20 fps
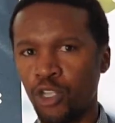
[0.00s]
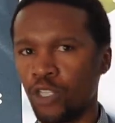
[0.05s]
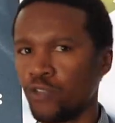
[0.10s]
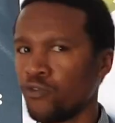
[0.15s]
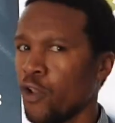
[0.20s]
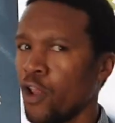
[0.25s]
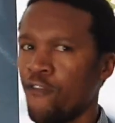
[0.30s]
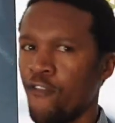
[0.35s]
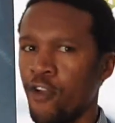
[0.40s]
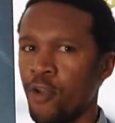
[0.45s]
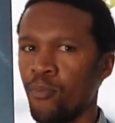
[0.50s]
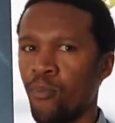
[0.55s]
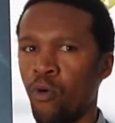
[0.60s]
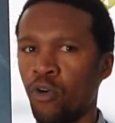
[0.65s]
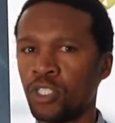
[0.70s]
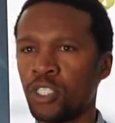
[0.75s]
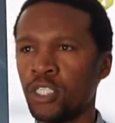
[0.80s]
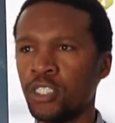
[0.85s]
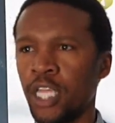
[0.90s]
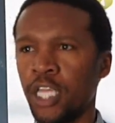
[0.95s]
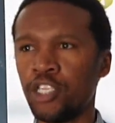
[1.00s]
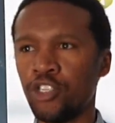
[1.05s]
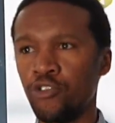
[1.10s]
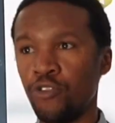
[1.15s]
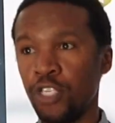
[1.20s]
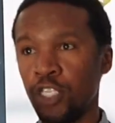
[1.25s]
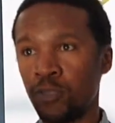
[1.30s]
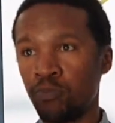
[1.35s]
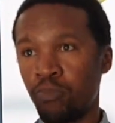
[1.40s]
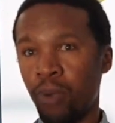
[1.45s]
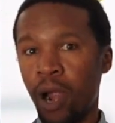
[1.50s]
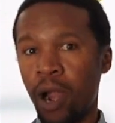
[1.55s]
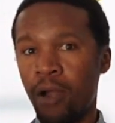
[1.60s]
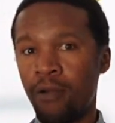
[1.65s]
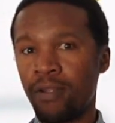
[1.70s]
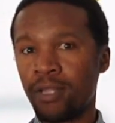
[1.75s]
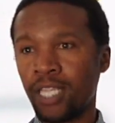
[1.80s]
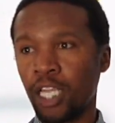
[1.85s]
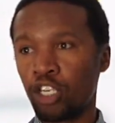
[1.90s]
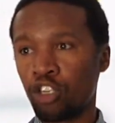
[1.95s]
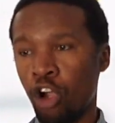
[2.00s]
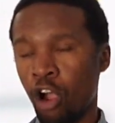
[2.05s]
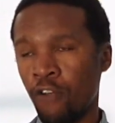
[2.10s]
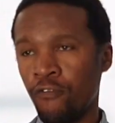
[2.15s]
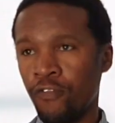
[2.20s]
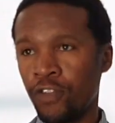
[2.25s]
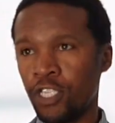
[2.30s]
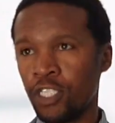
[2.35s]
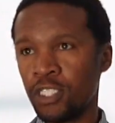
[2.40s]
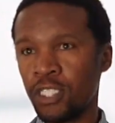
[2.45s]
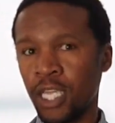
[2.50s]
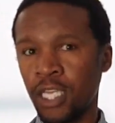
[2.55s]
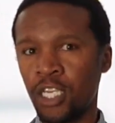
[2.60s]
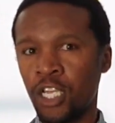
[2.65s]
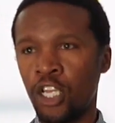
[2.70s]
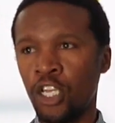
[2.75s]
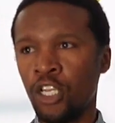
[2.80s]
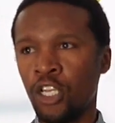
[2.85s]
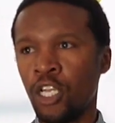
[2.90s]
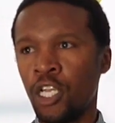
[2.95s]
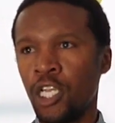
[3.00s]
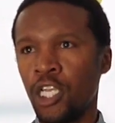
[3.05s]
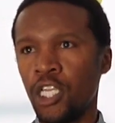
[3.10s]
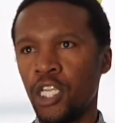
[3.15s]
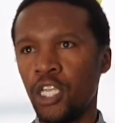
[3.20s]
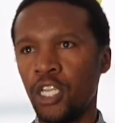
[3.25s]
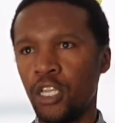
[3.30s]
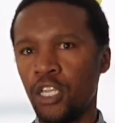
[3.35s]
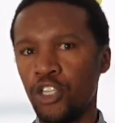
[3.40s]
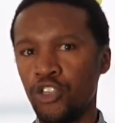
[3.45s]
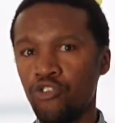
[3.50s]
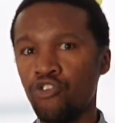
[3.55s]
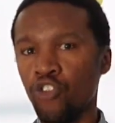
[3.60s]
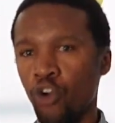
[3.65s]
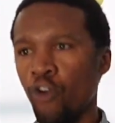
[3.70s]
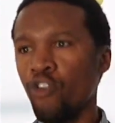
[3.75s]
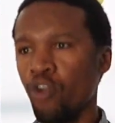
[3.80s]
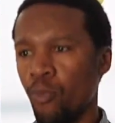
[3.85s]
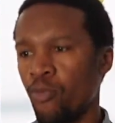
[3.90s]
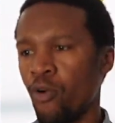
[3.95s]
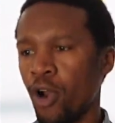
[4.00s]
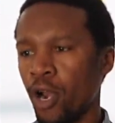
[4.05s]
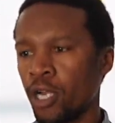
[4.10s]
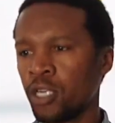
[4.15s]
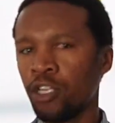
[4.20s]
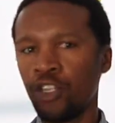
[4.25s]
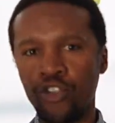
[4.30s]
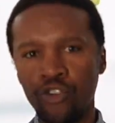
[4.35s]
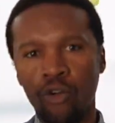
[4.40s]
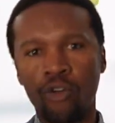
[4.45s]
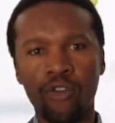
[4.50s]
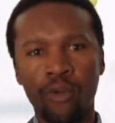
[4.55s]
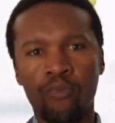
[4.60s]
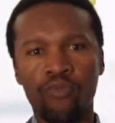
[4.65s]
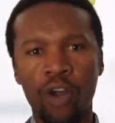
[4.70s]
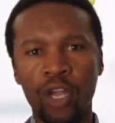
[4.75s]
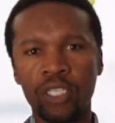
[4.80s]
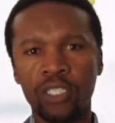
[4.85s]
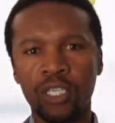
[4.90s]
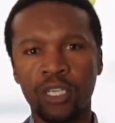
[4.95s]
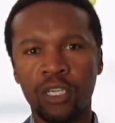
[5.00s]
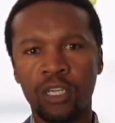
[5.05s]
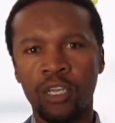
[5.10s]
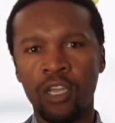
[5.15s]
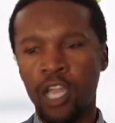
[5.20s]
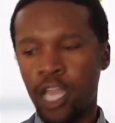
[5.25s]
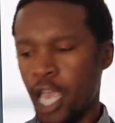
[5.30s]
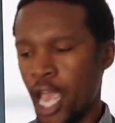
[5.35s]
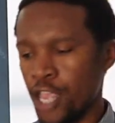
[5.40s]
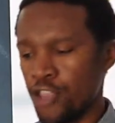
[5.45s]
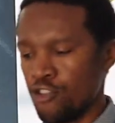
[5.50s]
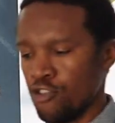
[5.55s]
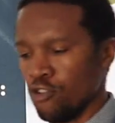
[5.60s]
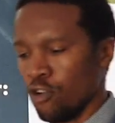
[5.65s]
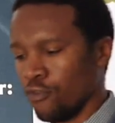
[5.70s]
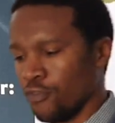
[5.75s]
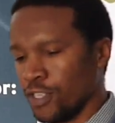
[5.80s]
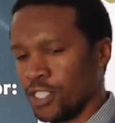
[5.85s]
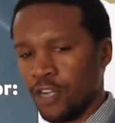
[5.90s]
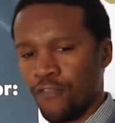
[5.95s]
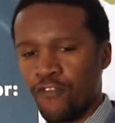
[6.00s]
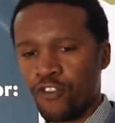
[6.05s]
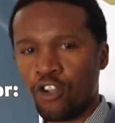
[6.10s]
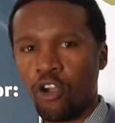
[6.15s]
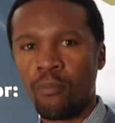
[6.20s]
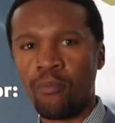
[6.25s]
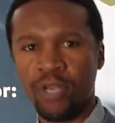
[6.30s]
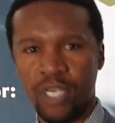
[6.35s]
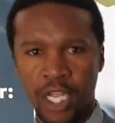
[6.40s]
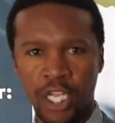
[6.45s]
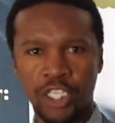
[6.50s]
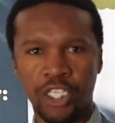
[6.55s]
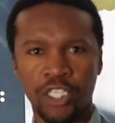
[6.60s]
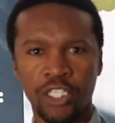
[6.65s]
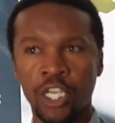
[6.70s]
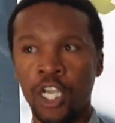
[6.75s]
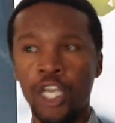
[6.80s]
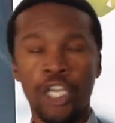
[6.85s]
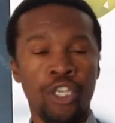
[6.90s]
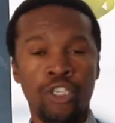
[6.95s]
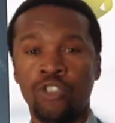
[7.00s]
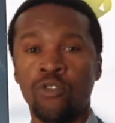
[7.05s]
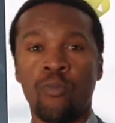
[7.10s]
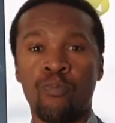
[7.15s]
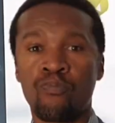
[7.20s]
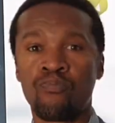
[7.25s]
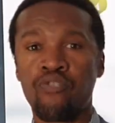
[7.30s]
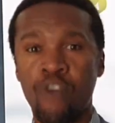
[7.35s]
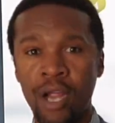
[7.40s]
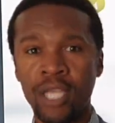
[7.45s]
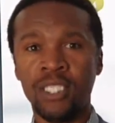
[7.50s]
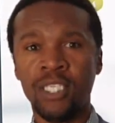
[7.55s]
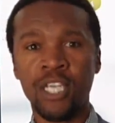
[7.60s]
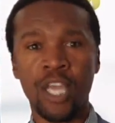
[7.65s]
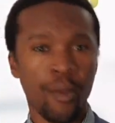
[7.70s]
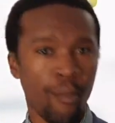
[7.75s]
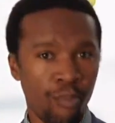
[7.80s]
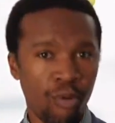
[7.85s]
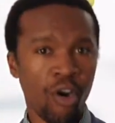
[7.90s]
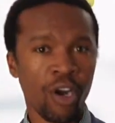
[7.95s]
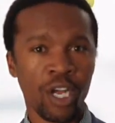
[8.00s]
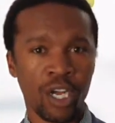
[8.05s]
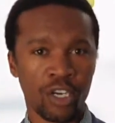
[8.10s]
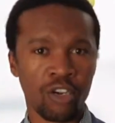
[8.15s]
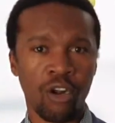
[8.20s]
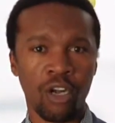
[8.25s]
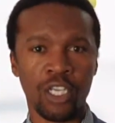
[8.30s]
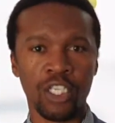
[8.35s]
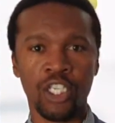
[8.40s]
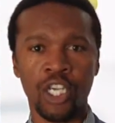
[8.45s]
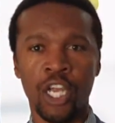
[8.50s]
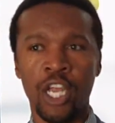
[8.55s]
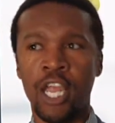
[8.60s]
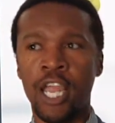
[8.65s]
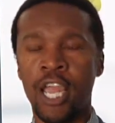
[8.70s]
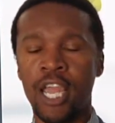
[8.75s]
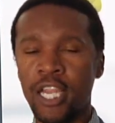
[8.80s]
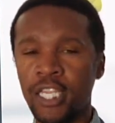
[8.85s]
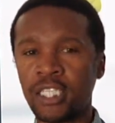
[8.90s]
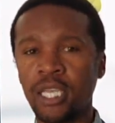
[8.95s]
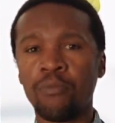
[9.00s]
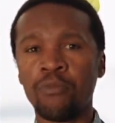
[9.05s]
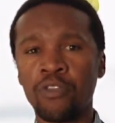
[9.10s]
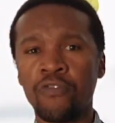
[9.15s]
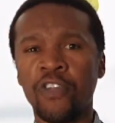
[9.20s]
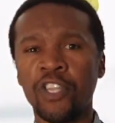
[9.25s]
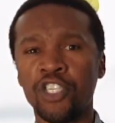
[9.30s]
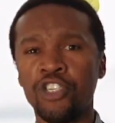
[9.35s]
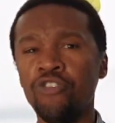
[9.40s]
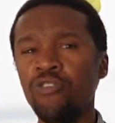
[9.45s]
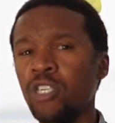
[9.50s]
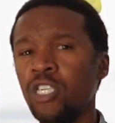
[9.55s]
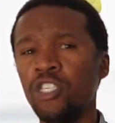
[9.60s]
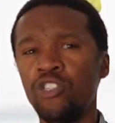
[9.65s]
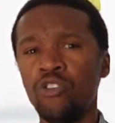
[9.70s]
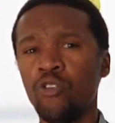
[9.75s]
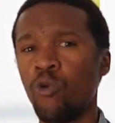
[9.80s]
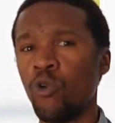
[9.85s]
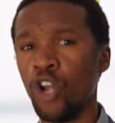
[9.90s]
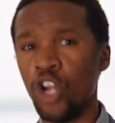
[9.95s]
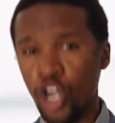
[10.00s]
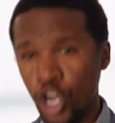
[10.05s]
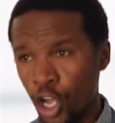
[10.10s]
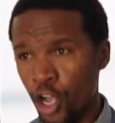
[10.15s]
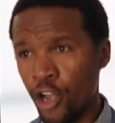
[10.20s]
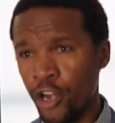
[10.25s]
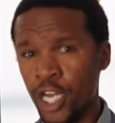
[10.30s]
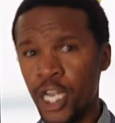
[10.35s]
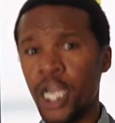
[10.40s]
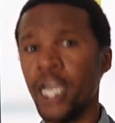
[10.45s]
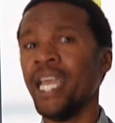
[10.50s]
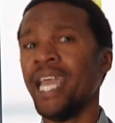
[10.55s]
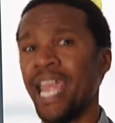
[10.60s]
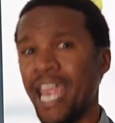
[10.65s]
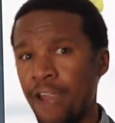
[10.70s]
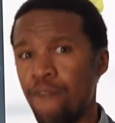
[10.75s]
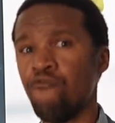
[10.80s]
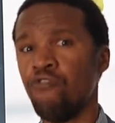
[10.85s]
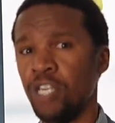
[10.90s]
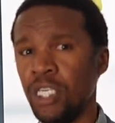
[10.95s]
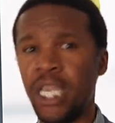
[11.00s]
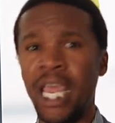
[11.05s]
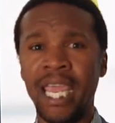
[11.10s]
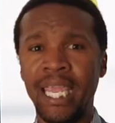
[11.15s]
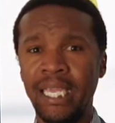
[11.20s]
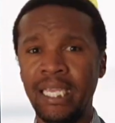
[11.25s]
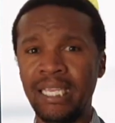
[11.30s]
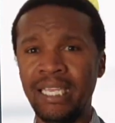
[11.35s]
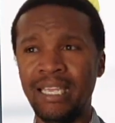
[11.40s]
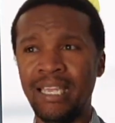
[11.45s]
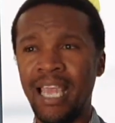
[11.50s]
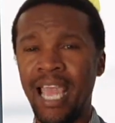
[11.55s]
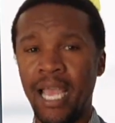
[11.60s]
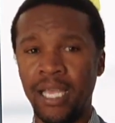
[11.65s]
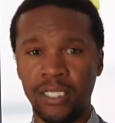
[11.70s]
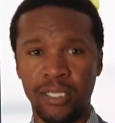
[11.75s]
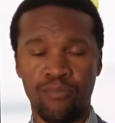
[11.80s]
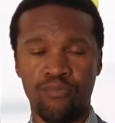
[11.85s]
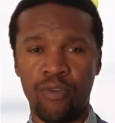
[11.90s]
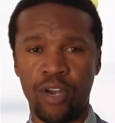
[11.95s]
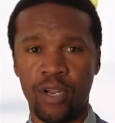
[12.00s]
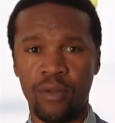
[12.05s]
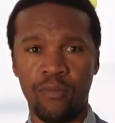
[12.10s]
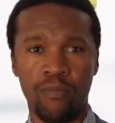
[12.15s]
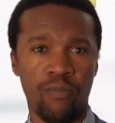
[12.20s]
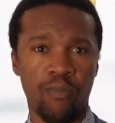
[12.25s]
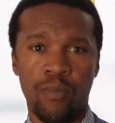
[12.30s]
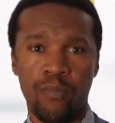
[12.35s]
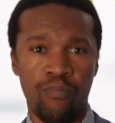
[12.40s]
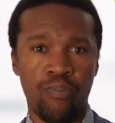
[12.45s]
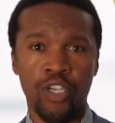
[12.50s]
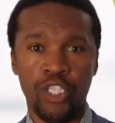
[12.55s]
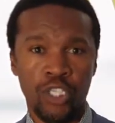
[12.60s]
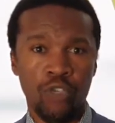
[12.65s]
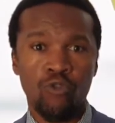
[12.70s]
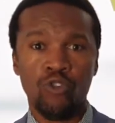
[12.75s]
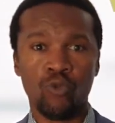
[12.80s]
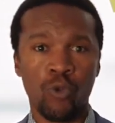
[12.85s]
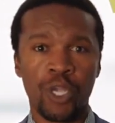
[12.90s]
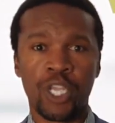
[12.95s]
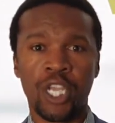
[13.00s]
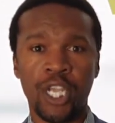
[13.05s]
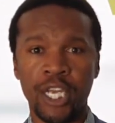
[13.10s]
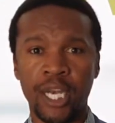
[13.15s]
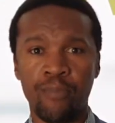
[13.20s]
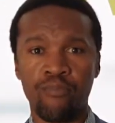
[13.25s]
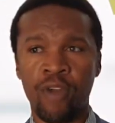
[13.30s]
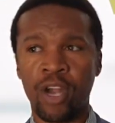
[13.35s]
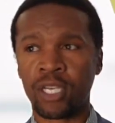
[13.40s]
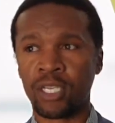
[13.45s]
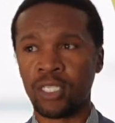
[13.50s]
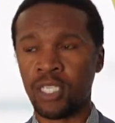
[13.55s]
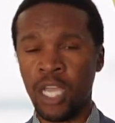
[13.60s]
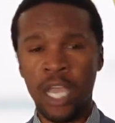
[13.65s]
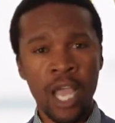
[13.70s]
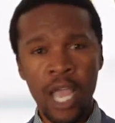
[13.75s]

it's very, very important that you're inspiring that confidence that you know your product, you know your pricing, and you know the different combinations. So pricing and product knowledge is something that you need to learn every day as a person who's working in a practice.